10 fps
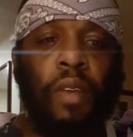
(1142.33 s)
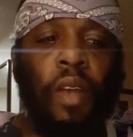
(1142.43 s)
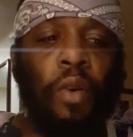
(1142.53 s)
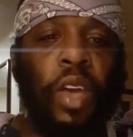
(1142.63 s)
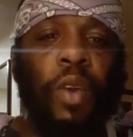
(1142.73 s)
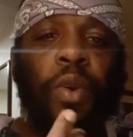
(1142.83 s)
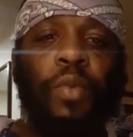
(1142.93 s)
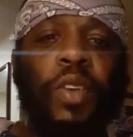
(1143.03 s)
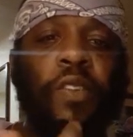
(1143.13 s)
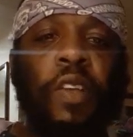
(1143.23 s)
Okay,
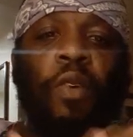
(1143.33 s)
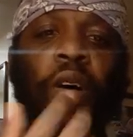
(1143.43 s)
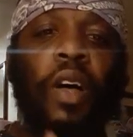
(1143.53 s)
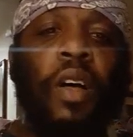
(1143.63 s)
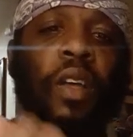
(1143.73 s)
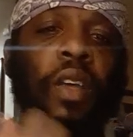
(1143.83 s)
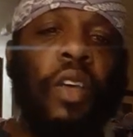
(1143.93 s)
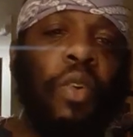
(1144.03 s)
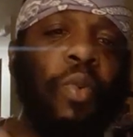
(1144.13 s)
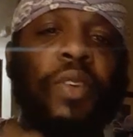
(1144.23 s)
we still
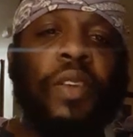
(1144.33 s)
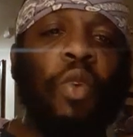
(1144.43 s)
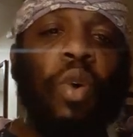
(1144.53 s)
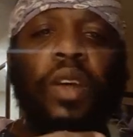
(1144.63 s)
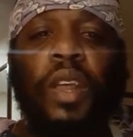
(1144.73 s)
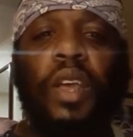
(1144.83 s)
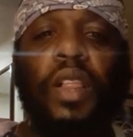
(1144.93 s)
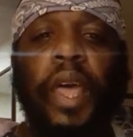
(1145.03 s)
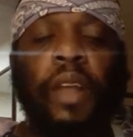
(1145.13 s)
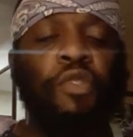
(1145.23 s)
willing to elect,